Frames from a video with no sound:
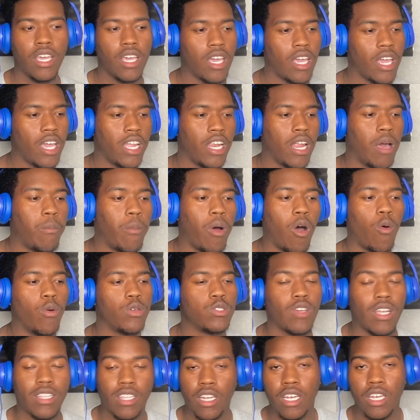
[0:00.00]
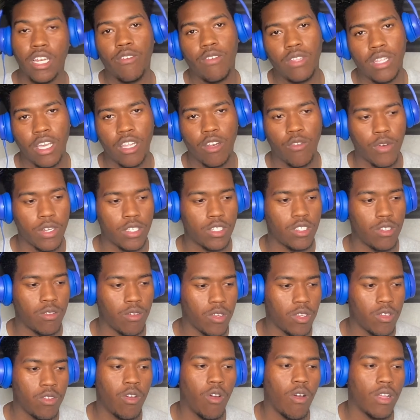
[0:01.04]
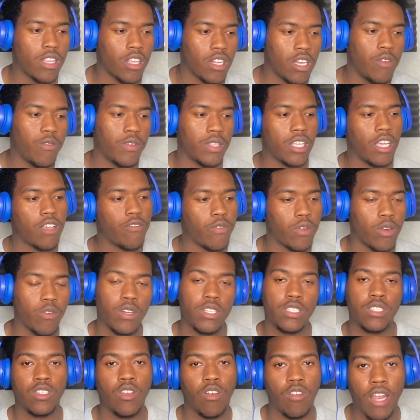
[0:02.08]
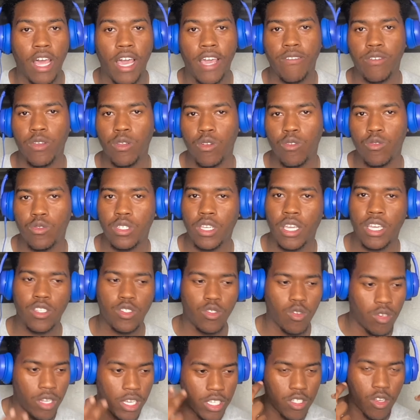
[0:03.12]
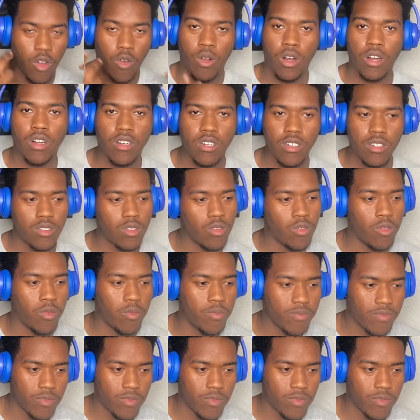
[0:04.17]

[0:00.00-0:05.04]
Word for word: And I'm always gonna have to live with that you're gonna have to live with that for the rest of your life, you know what I'm saying? So that's gonna hurt. So